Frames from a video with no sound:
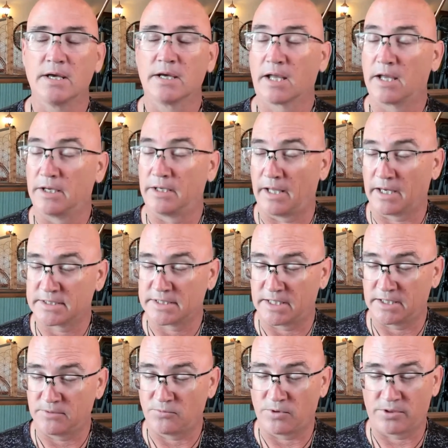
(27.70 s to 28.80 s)

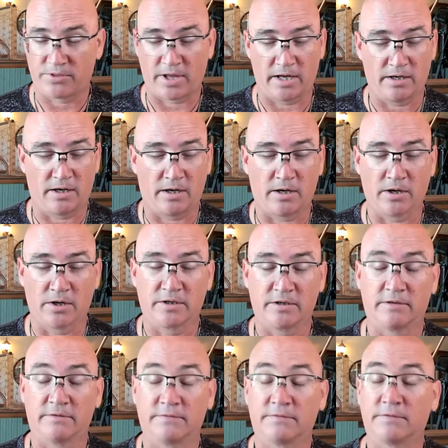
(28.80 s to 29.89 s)
connecting with that heart
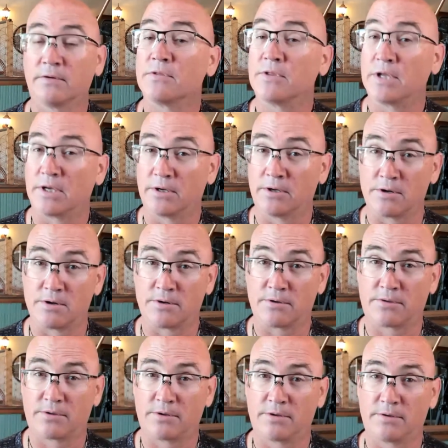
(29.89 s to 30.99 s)
of the
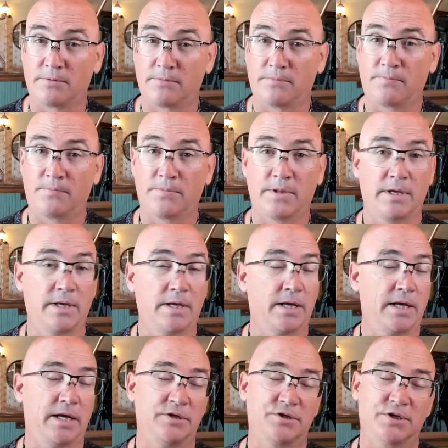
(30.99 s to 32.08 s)
earth
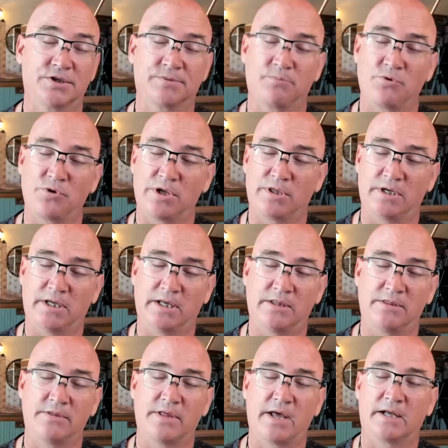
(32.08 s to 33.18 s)
and just breathing
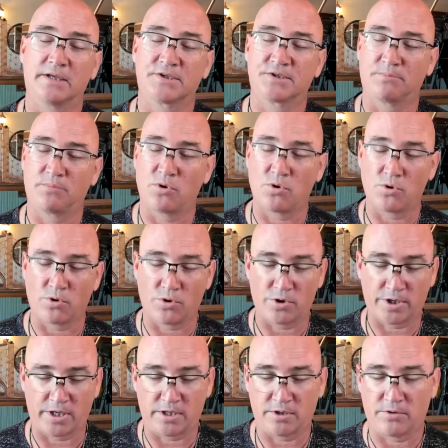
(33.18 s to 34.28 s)
in that
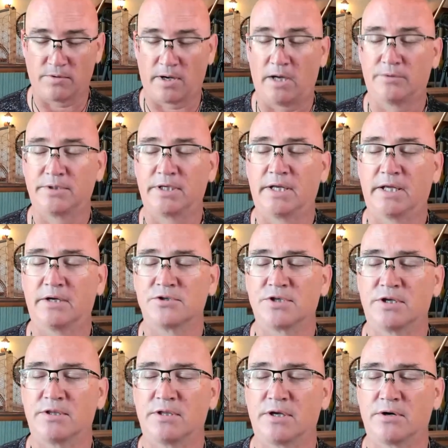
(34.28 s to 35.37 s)
supporting, grounding
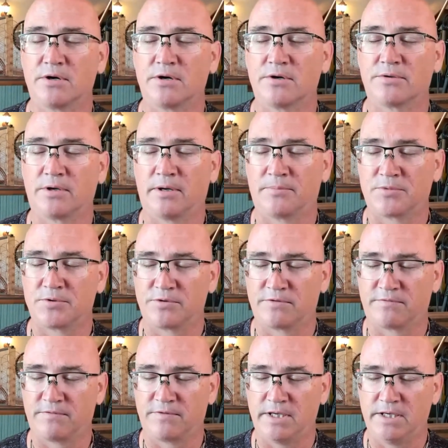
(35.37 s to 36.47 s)
energy of the earth up through the
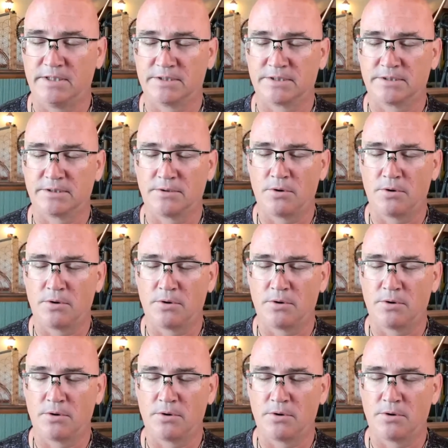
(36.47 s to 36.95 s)
feet